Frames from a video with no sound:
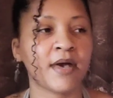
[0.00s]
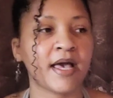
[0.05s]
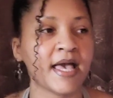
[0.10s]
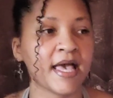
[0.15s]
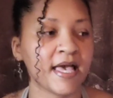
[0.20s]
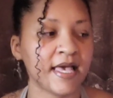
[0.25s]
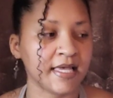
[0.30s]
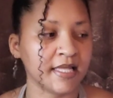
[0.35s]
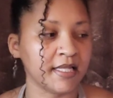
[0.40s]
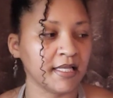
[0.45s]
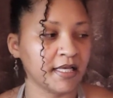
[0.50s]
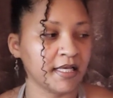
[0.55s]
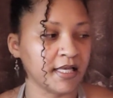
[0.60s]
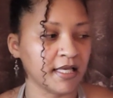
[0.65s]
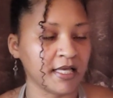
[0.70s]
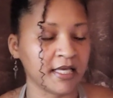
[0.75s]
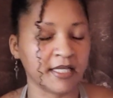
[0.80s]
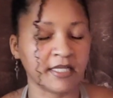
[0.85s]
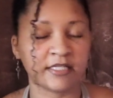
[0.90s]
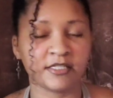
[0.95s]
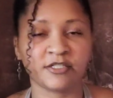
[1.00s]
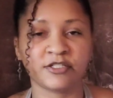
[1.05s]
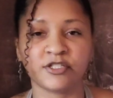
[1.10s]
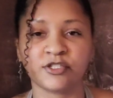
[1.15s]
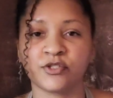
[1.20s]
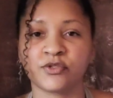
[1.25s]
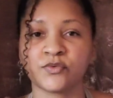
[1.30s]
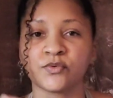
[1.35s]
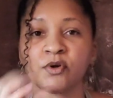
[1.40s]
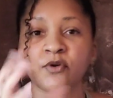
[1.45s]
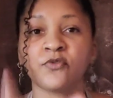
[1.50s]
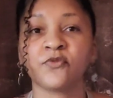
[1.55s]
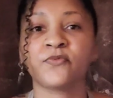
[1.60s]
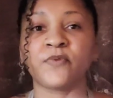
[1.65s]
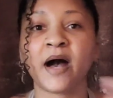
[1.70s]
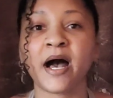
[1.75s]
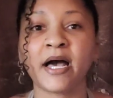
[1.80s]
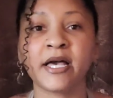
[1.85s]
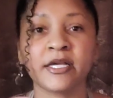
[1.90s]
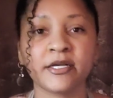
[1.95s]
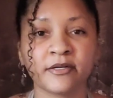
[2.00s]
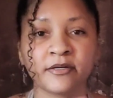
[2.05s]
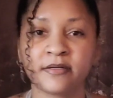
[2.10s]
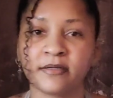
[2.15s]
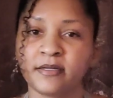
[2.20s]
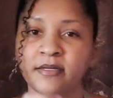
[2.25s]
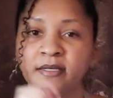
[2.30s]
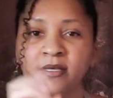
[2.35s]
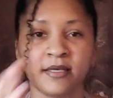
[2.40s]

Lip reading: ahead and just throw fire